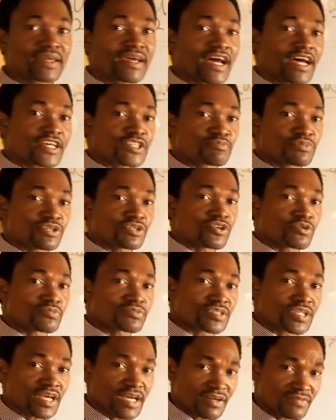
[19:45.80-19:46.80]
has been
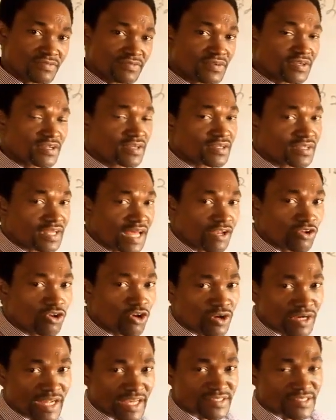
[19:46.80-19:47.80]
observed. That
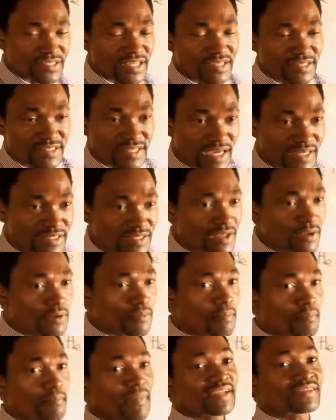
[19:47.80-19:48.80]
law that states
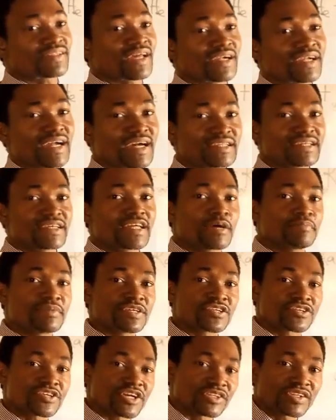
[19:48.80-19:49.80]
that matter can neither
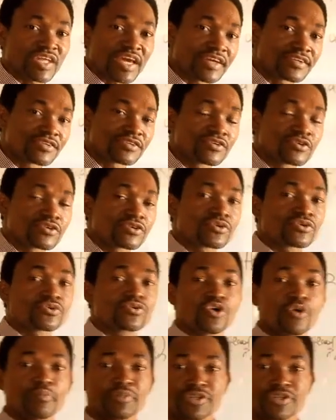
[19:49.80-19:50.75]
be created nor